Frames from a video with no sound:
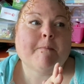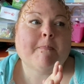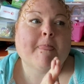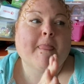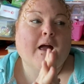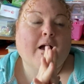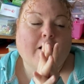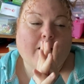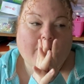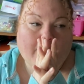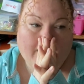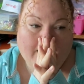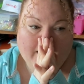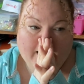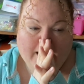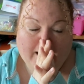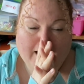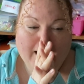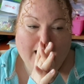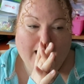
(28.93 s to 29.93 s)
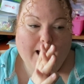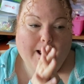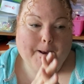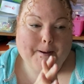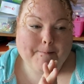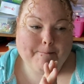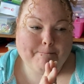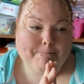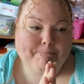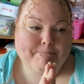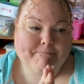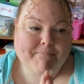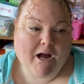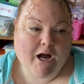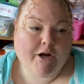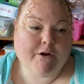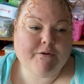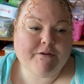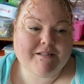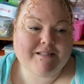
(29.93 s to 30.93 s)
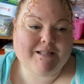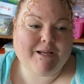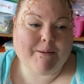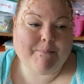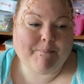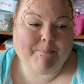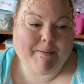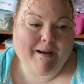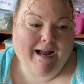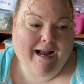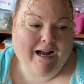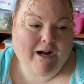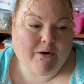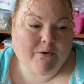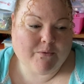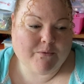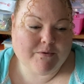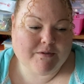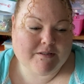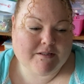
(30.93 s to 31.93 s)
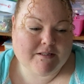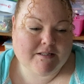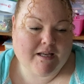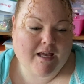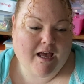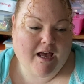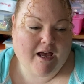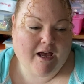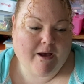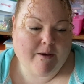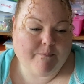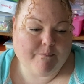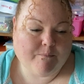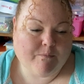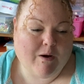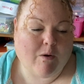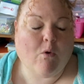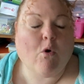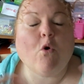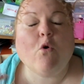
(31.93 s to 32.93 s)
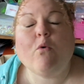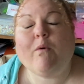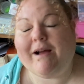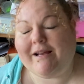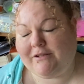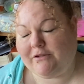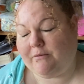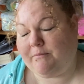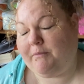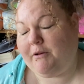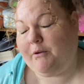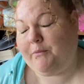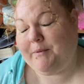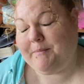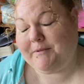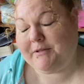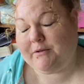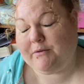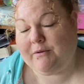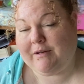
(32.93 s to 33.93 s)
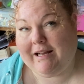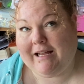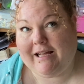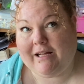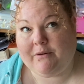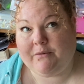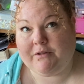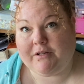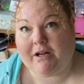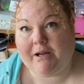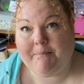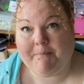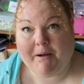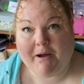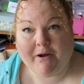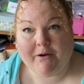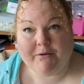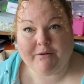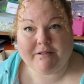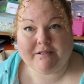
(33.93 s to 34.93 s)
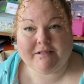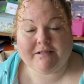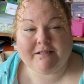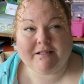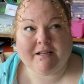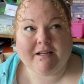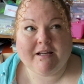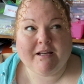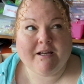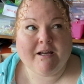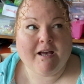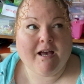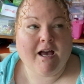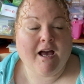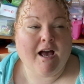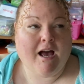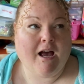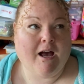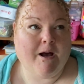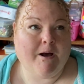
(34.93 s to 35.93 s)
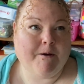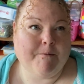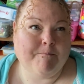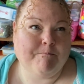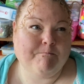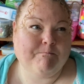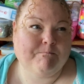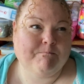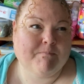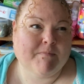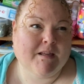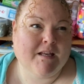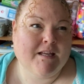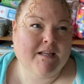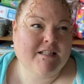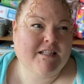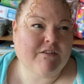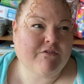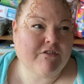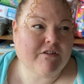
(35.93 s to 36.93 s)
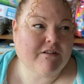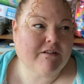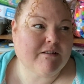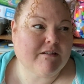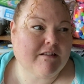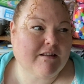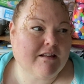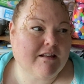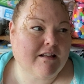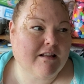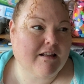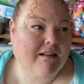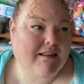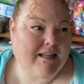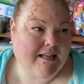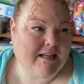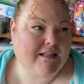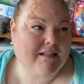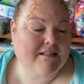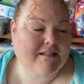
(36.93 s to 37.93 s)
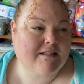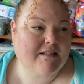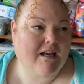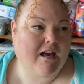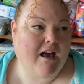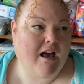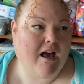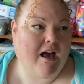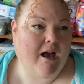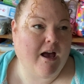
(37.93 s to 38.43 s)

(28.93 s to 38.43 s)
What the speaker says: I post about, always on my Whimsical Cloud, I post different things that